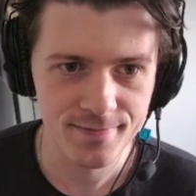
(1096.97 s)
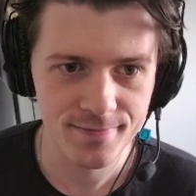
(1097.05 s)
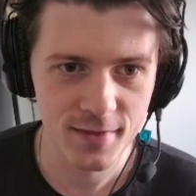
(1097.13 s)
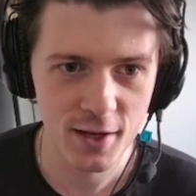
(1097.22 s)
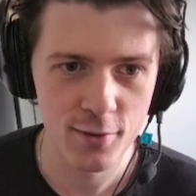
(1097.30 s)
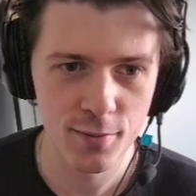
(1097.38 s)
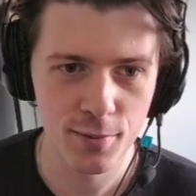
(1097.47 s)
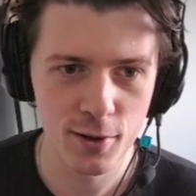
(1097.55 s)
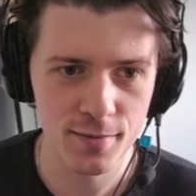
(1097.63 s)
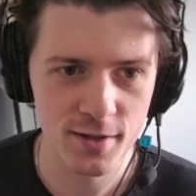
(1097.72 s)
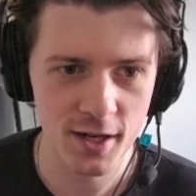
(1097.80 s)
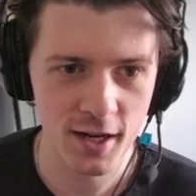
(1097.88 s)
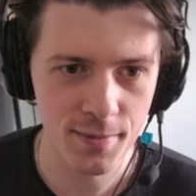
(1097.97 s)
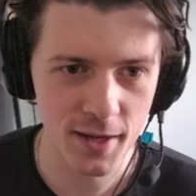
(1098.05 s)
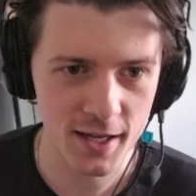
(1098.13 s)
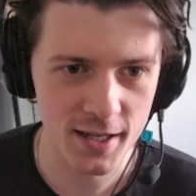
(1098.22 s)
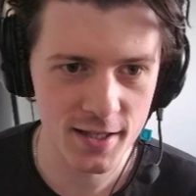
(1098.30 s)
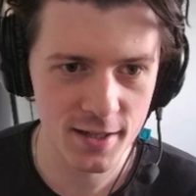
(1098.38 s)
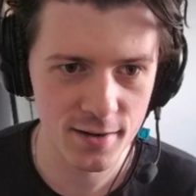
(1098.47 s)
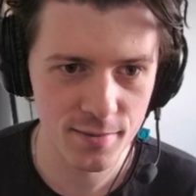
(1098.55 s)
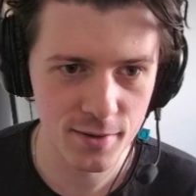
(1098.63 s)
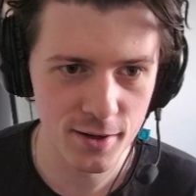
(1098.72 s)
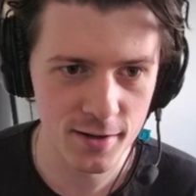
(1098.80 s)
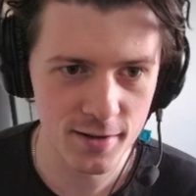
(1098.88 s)
I won't put him top A tier,
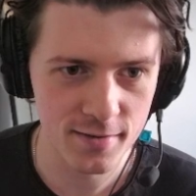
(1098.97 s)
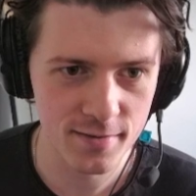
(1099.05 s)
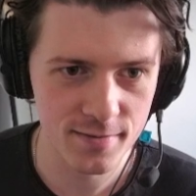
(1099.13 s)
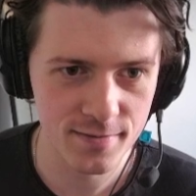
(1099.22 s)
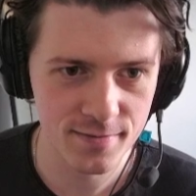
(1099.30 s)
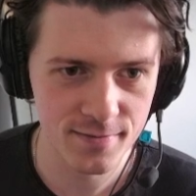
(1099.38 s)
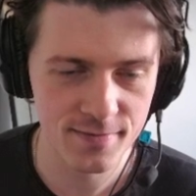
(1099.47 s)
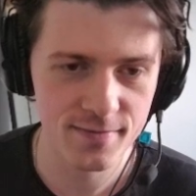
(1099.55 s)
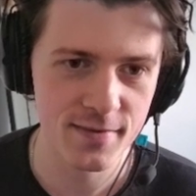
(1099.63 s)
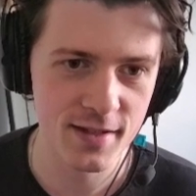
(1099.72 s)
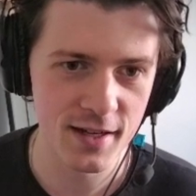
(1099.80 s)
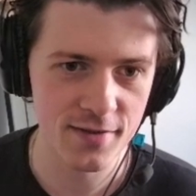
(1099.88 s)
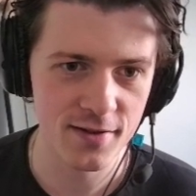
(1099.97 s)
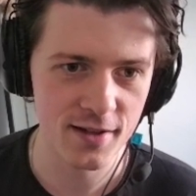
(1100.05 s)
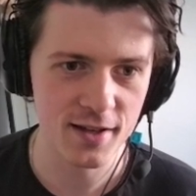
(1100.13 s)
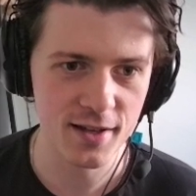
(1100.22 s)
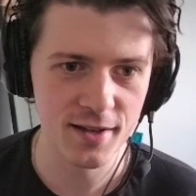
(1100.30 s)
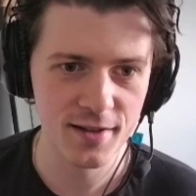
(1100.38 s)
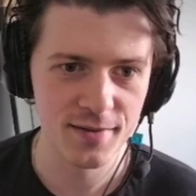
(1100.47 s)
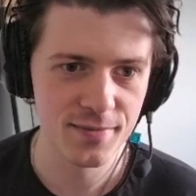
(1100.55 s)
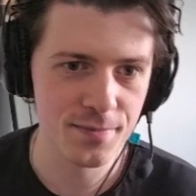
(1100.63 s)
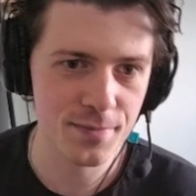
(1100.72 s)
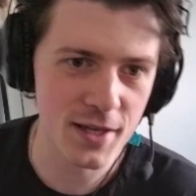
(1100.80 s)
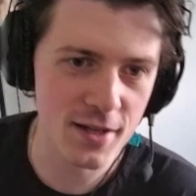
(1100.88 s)
but definitely
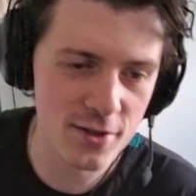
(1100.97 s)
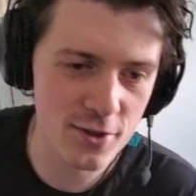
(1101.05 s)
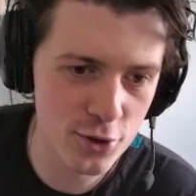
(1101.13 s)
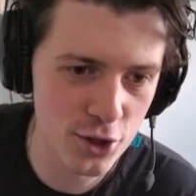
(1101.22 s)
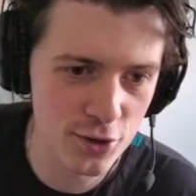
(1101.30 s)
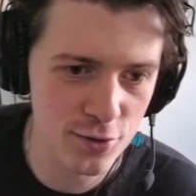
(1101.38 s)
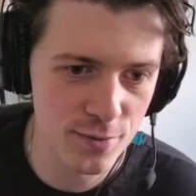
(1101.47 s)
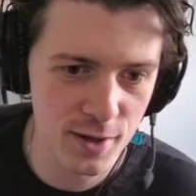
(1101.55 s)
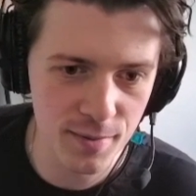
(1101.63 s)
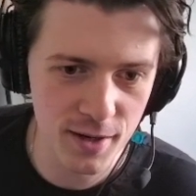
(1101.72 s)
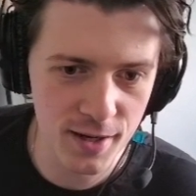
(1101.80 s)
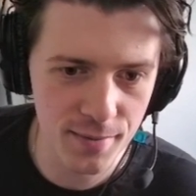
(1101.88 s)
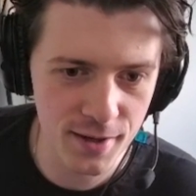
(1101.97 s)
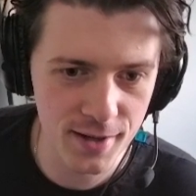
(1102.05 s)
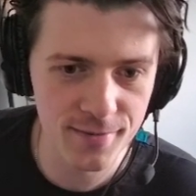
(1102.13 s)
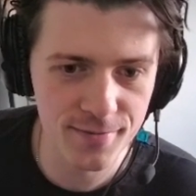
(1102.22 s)
beating Doshiguma by a bit.